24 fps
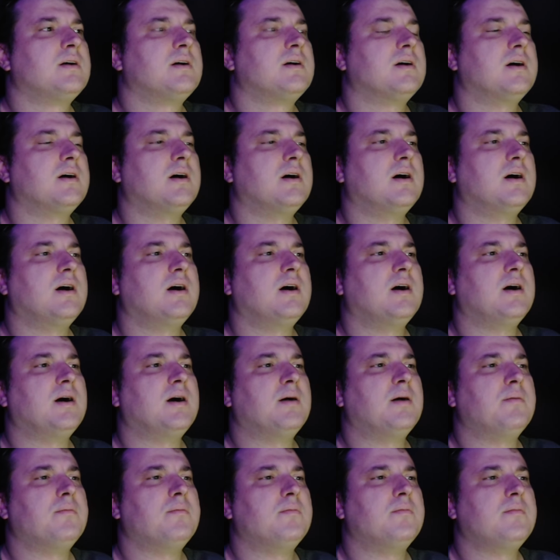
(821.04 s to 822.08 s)

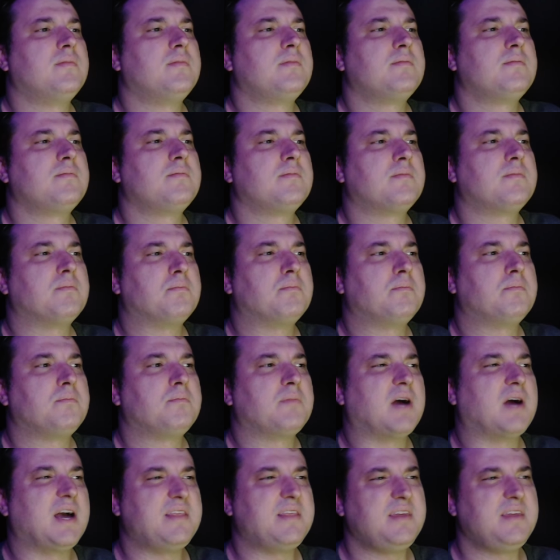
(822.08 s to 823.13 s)
I
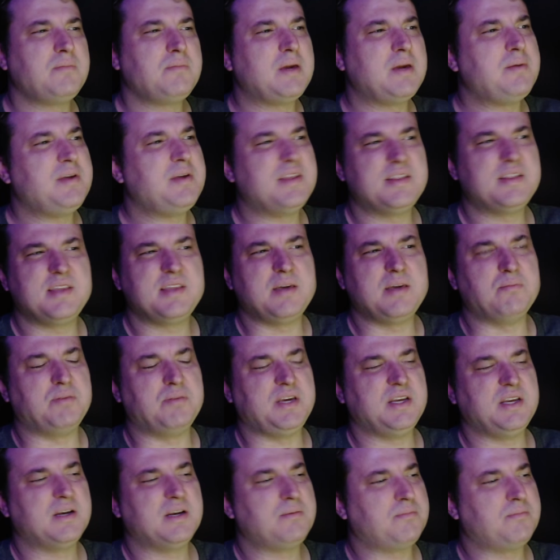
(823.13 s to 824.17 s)
think maybe then they
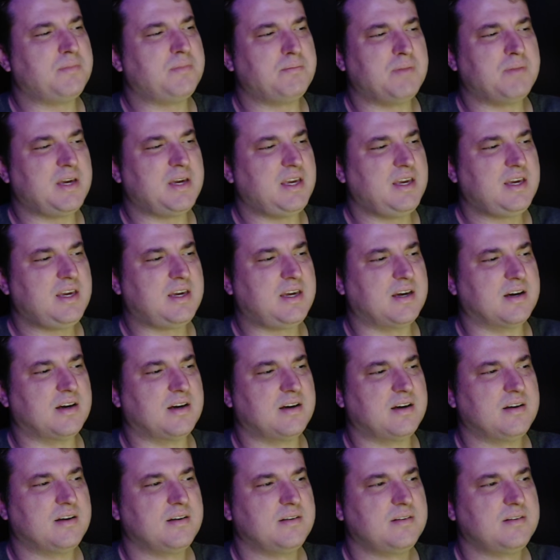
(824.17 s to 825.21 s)
beat up
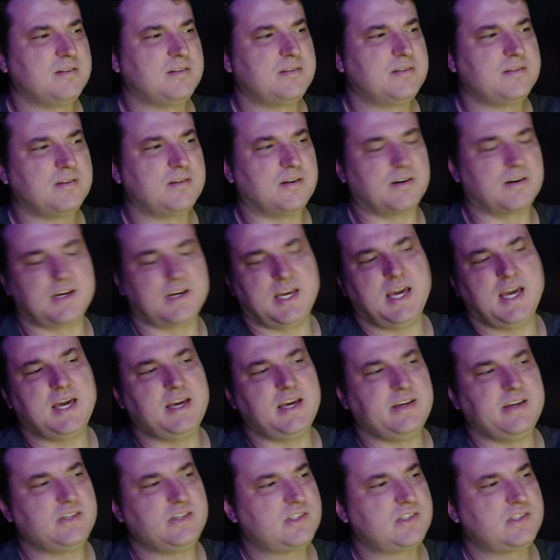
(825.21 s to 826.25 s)
Maika, or
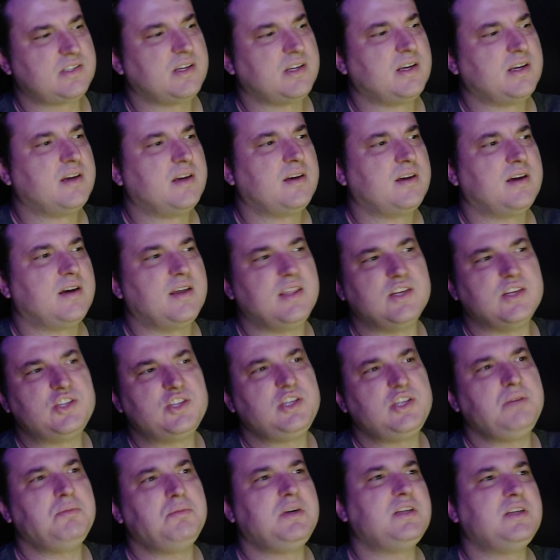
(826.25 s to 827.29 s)
Case, and then
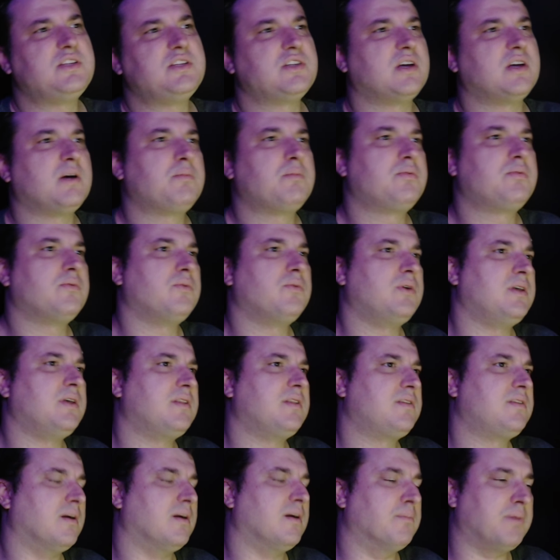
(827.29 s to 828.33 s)
she meets up with
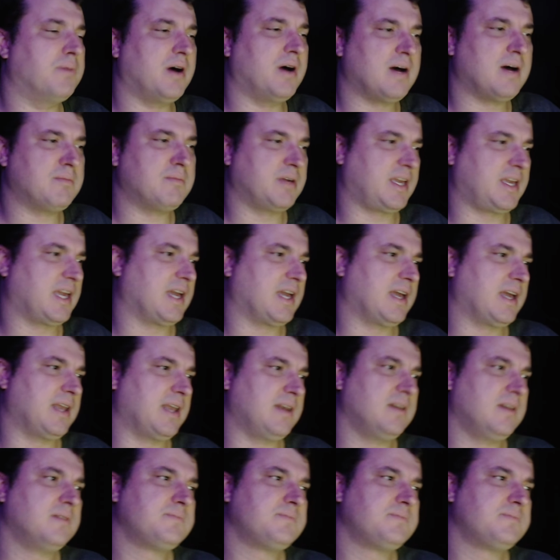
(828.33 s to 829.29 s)
Bob again,